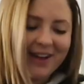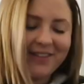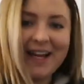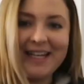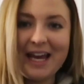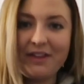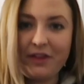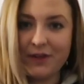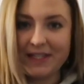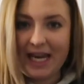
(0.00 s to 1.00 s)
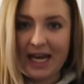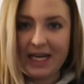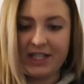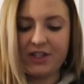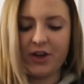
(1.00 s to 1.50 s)
Alright, now that those
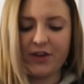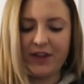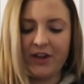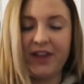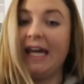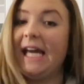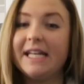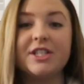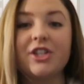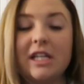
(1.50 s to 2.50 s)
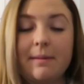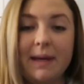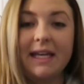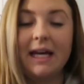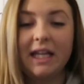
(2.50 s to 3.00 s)
candies are in there, the candies are gonna
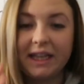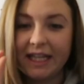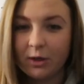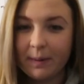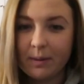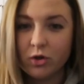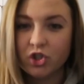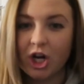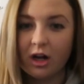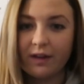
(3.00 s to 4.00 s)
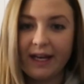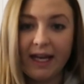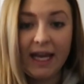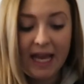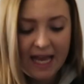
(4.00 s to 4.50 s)
make it a little bit more
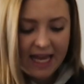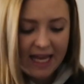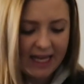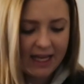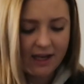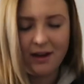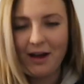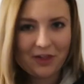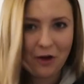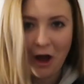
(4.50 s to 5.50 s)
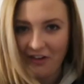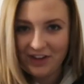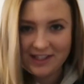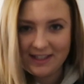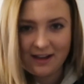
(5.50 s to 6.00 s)
chocolatey, and they're
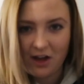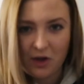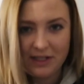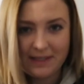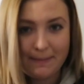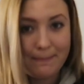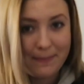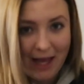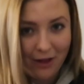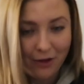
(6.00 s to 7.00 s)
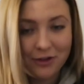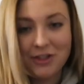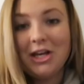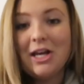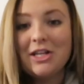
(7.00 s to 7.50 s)
obviously not going to
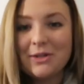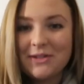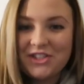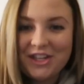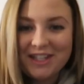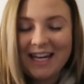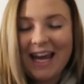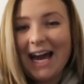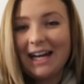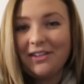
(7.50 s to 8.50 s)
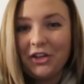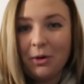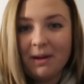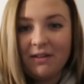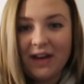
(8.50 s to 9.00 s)
melt, so it's just gonna add a
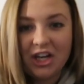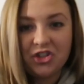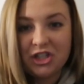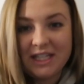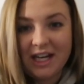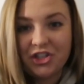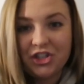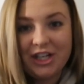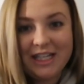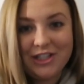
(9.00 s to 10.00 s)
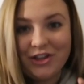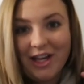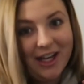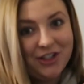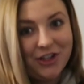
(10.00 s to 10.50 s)
little bit of extra texture into the
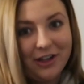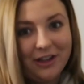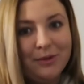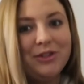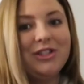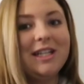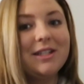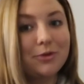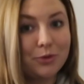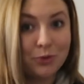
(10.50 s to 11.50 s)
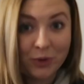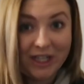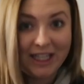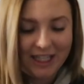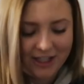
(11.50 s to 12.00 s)
hot chocolate, which tastes
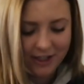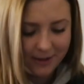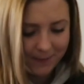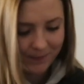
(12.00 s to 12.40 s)
really good.